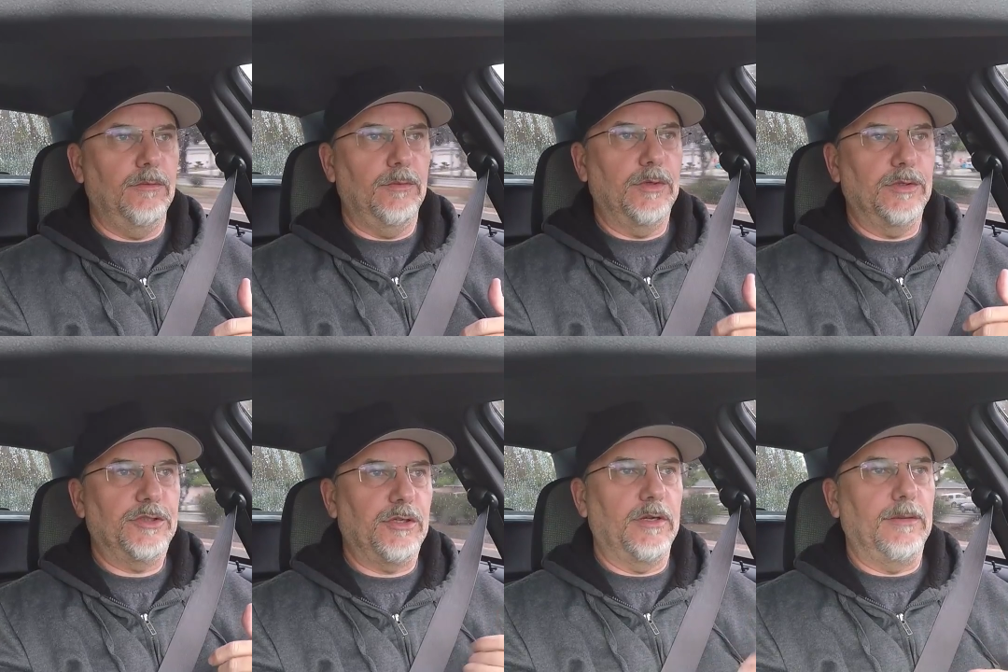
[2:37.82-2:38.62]
we're
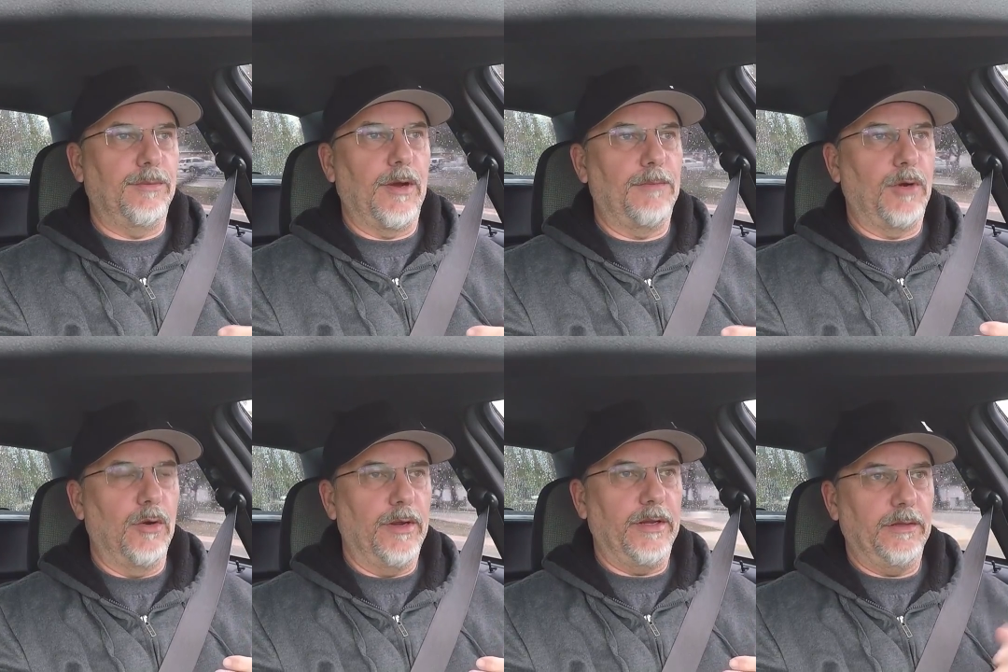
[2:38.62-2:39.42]
starting prep
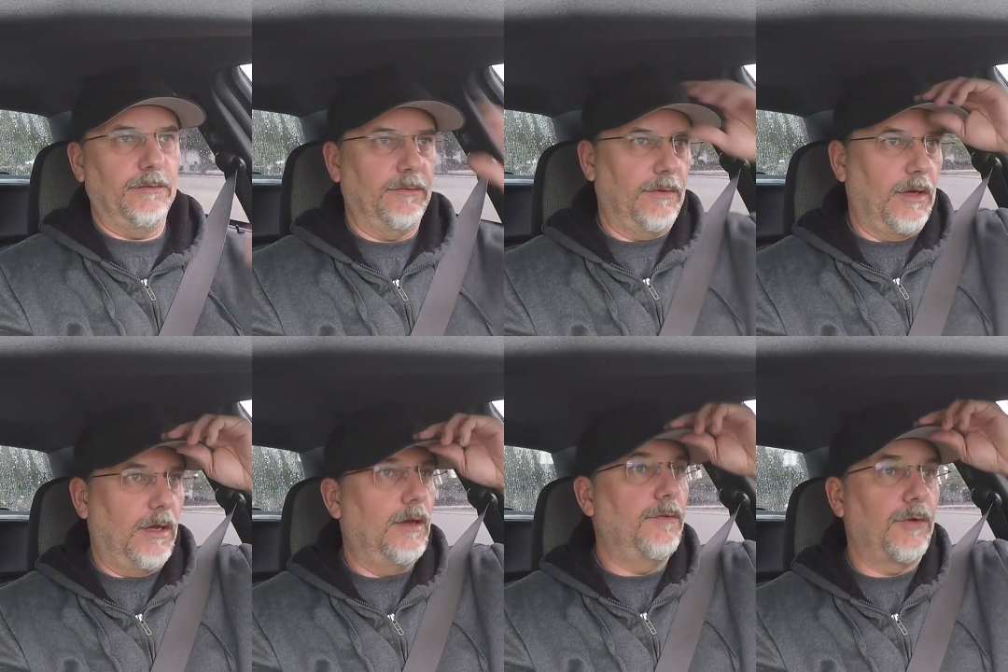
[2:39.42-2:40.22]
already
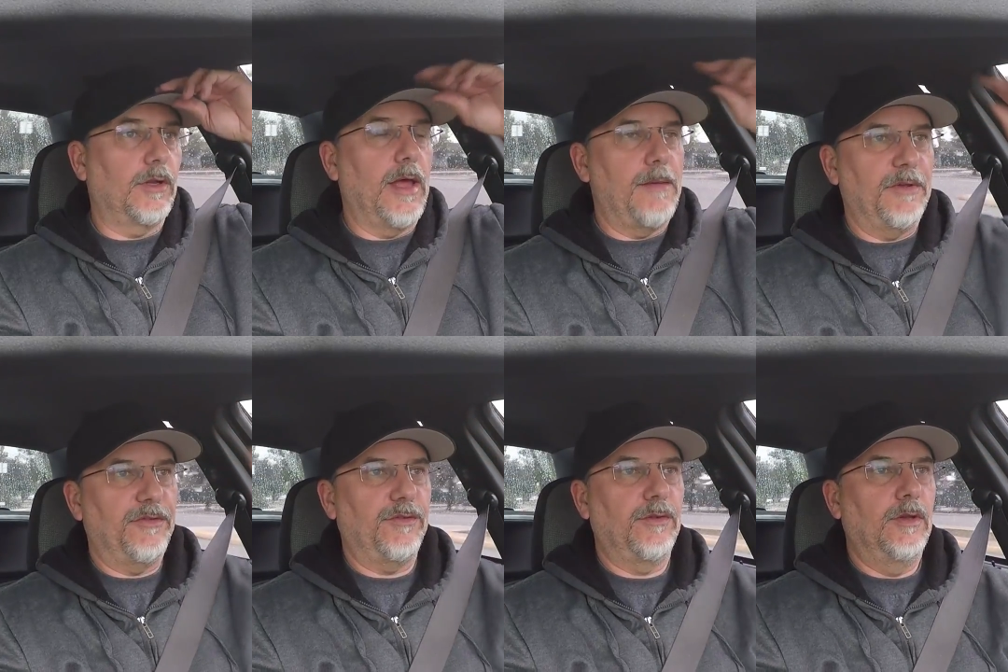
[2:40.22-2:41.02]
uh, for
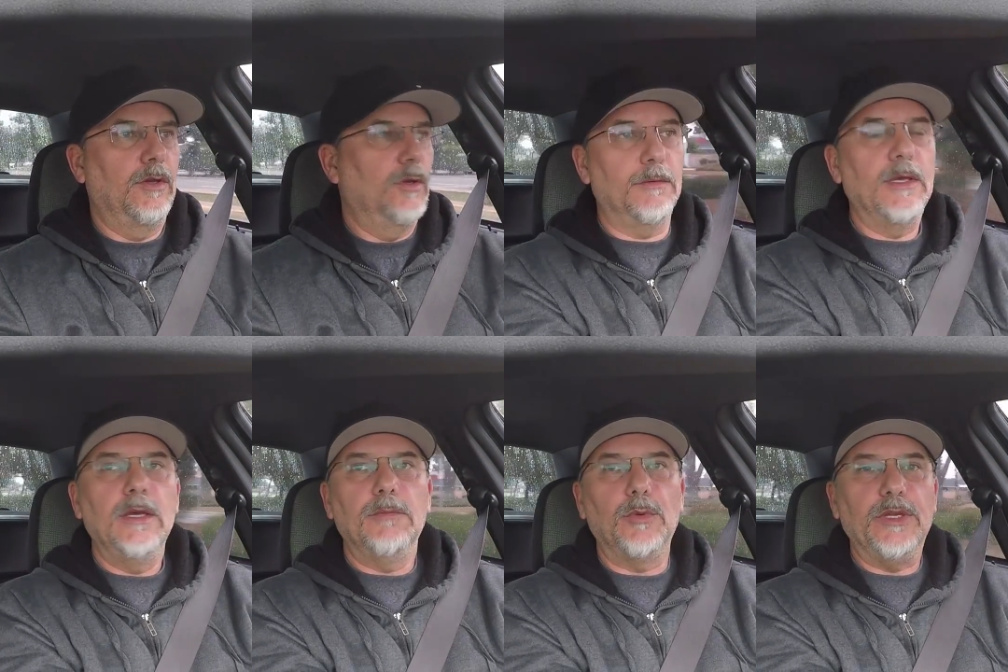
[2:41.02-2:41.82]
Glamis.
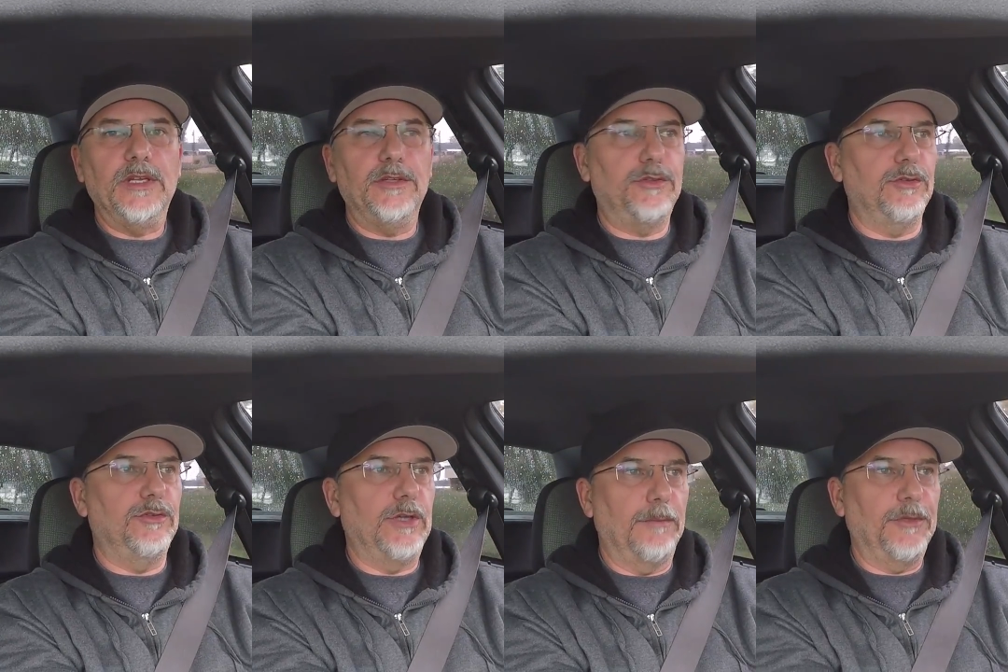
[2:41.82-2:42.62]
But we need to
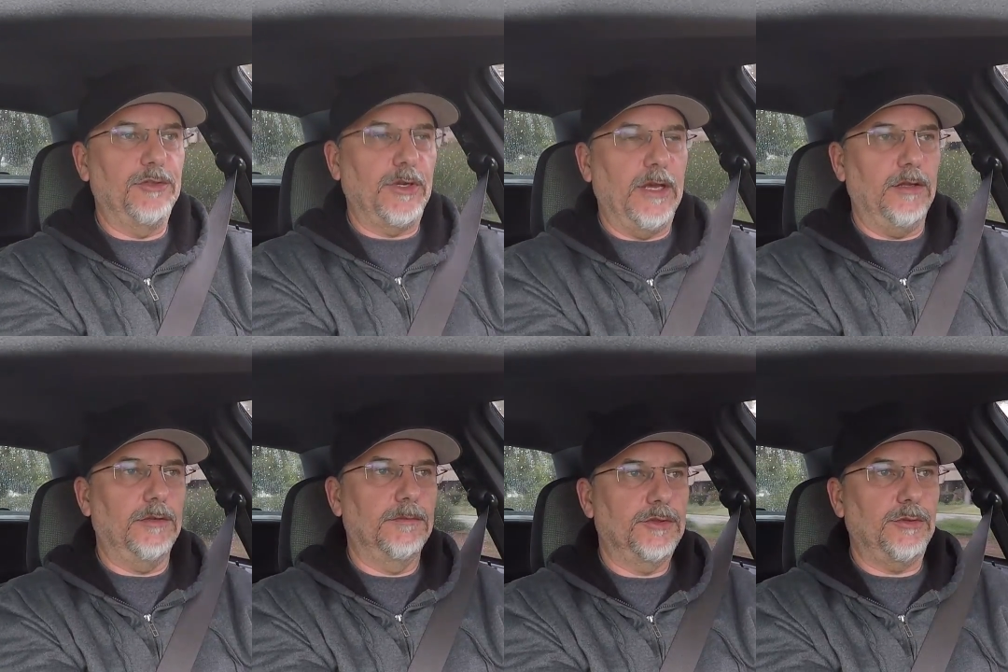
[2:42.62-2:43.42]
dump the trailer.
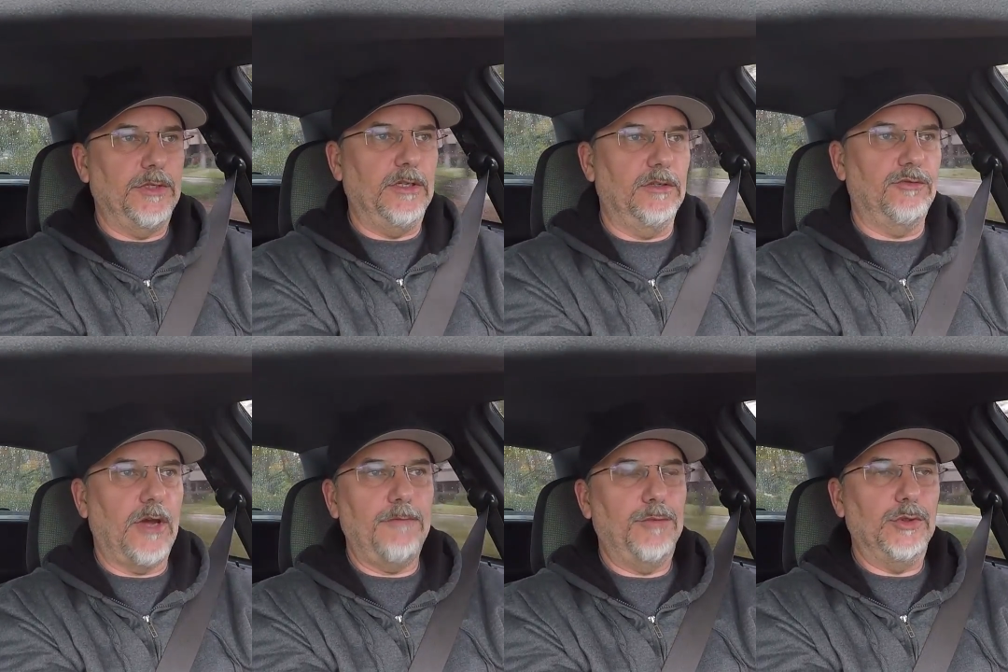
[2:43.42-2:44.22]
So we need a
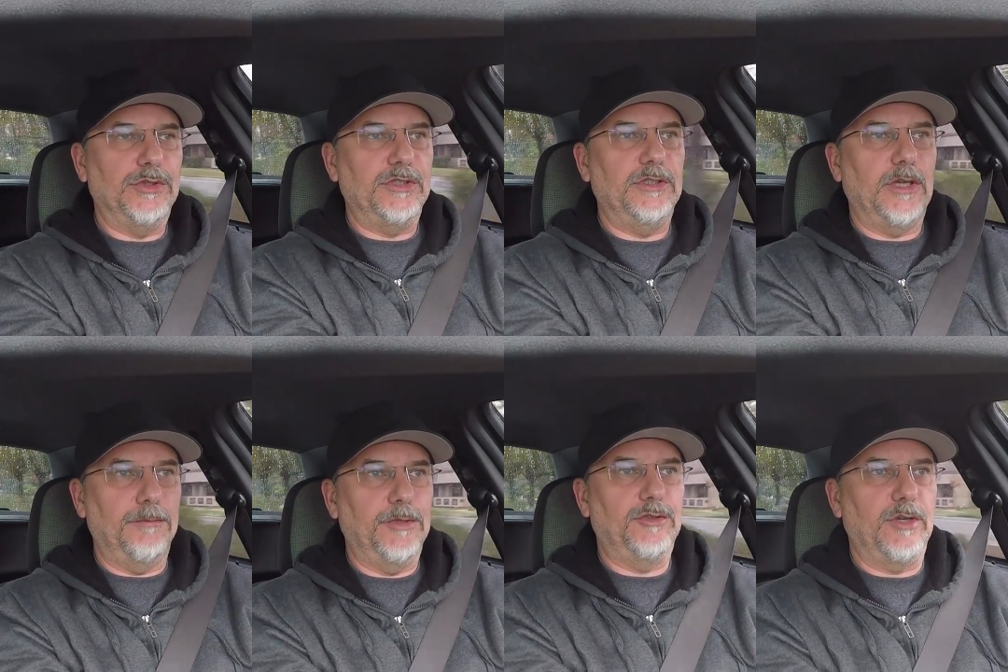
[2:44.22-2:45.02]
drive boost. You
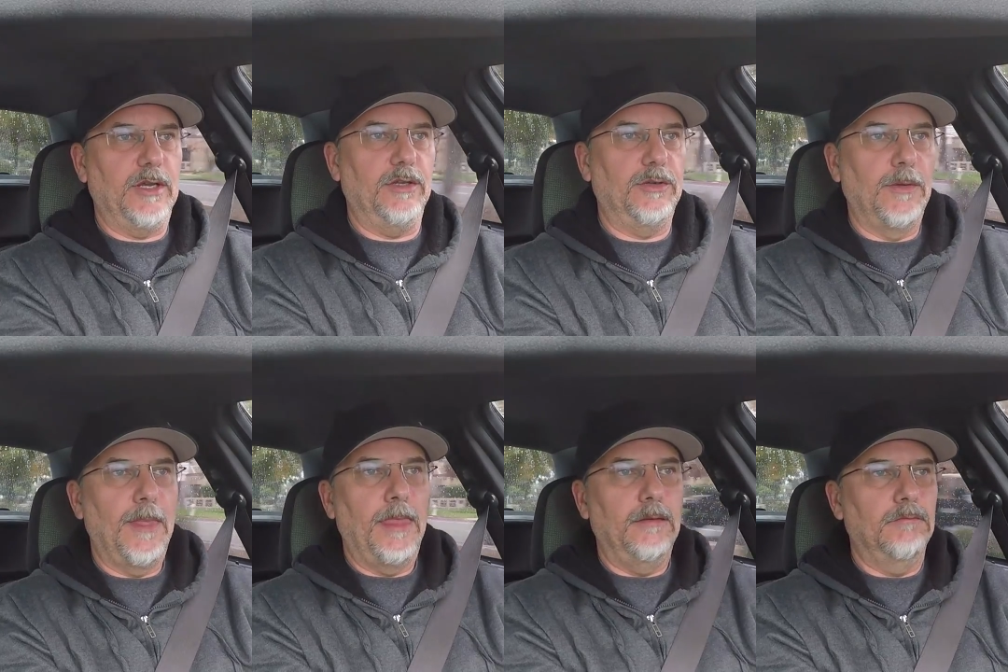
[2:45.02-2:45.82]
dump the trailer.
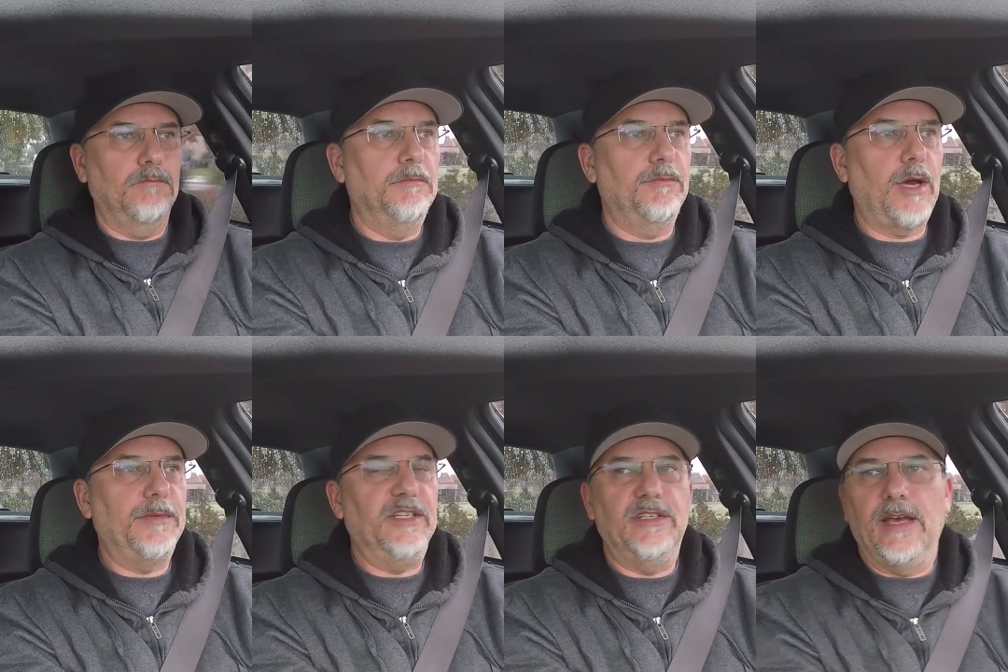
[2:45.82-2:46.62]

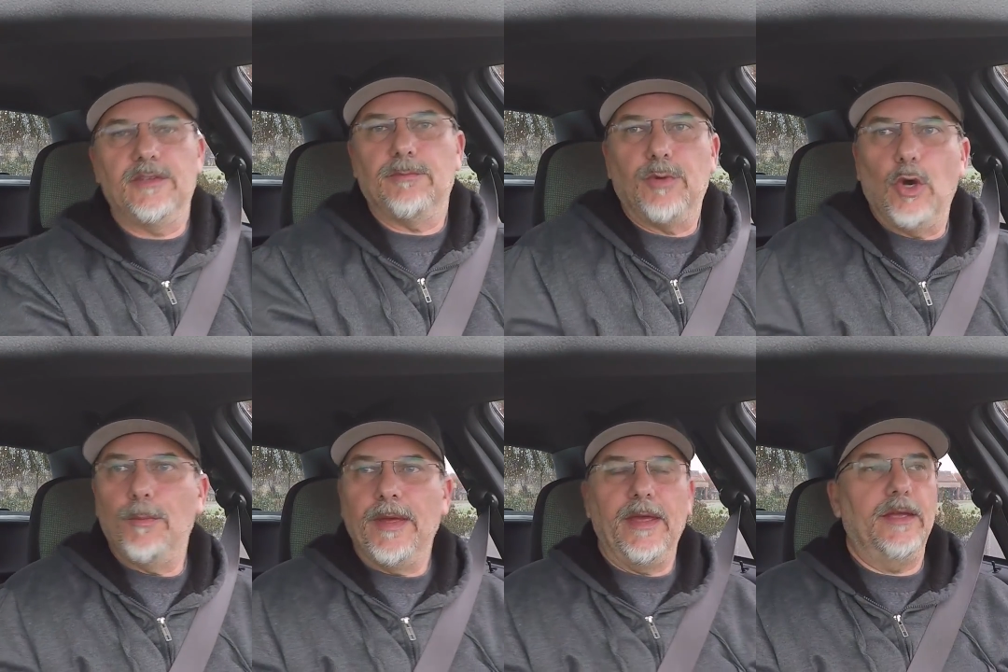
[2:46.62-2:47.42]
Probably need to add some
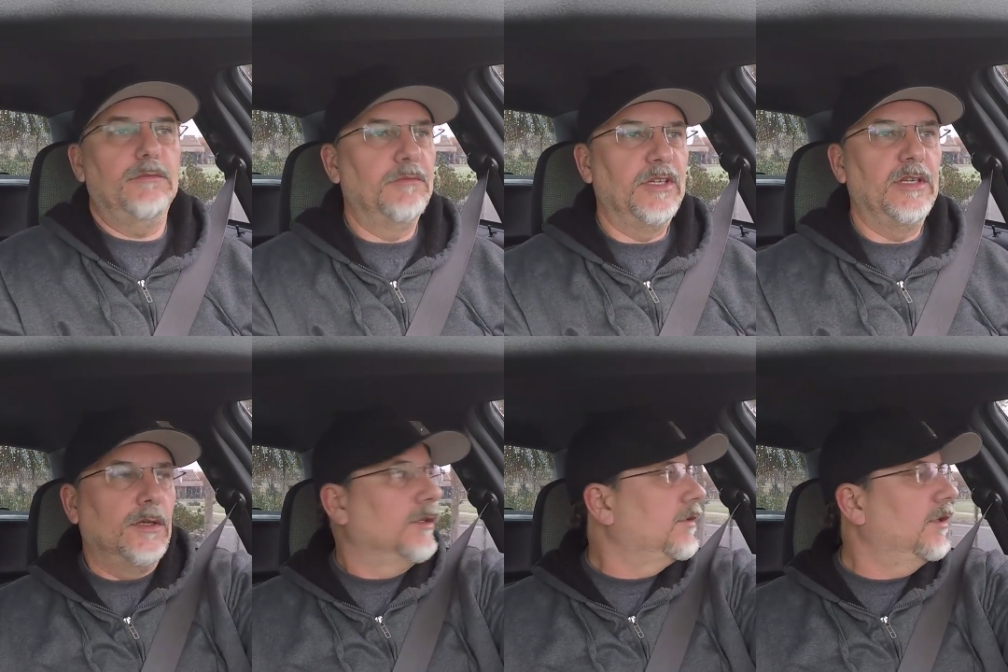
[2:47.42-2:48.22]
propane.
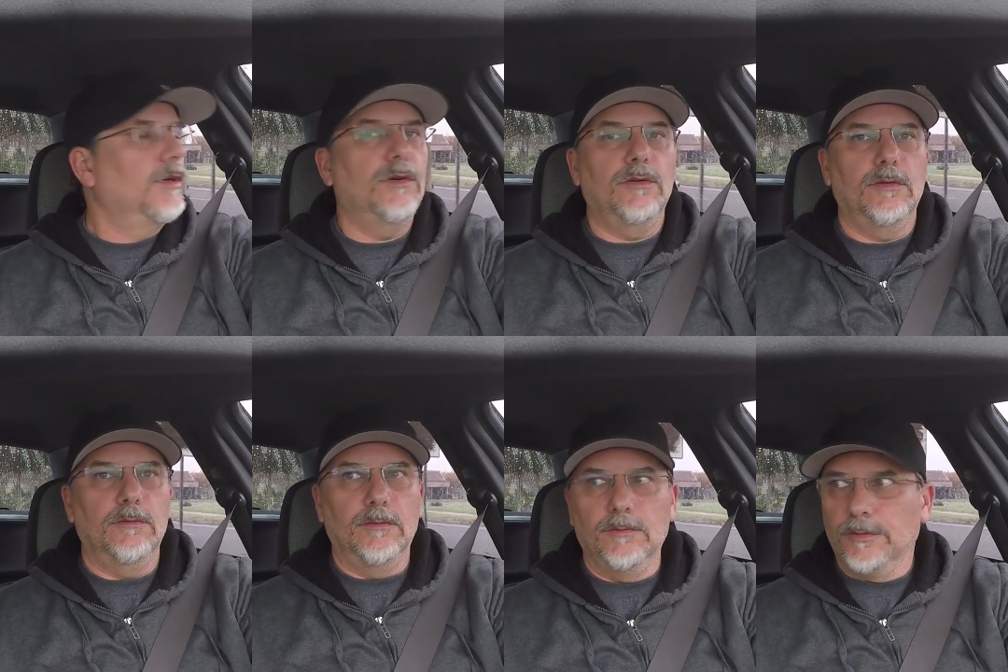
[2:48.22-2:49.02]
So
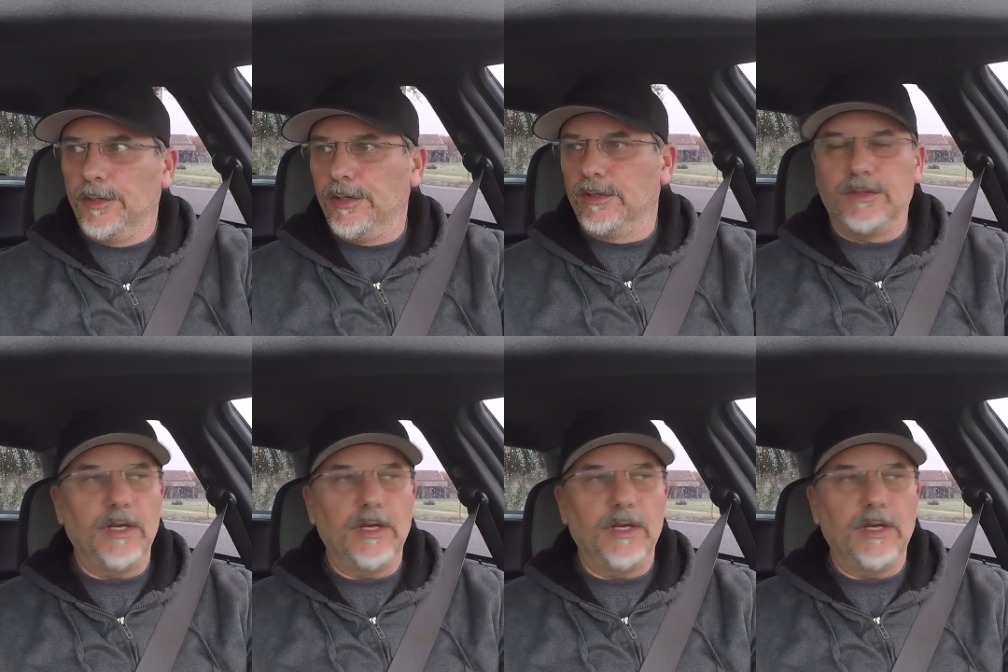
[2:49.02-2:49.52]
the dirt